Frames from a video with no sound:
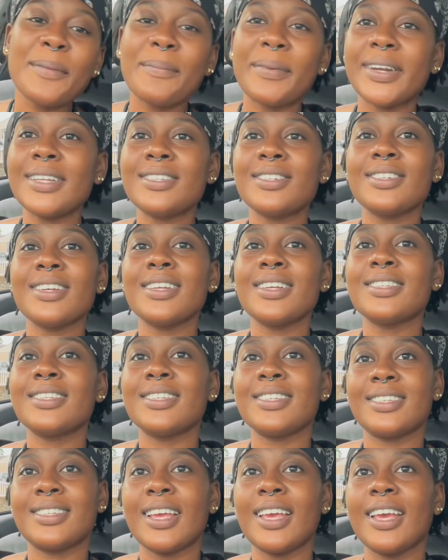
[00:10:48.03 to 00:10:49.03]
but it's just
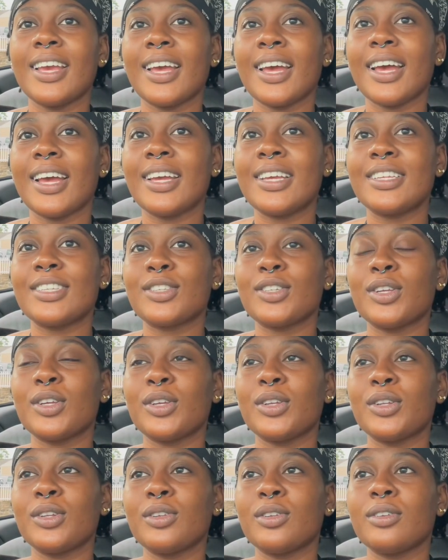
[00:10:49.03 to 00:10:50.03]
to say, guys,
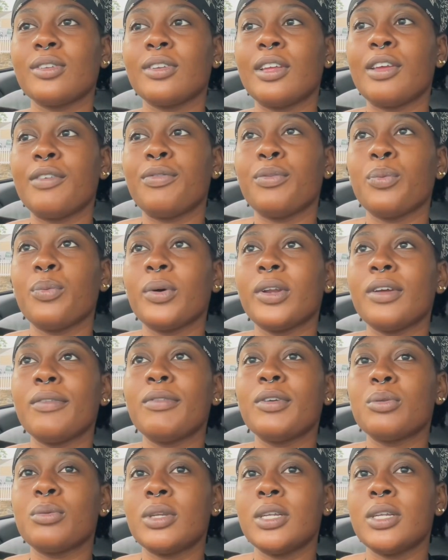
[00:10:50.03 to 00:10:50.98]
if whatever you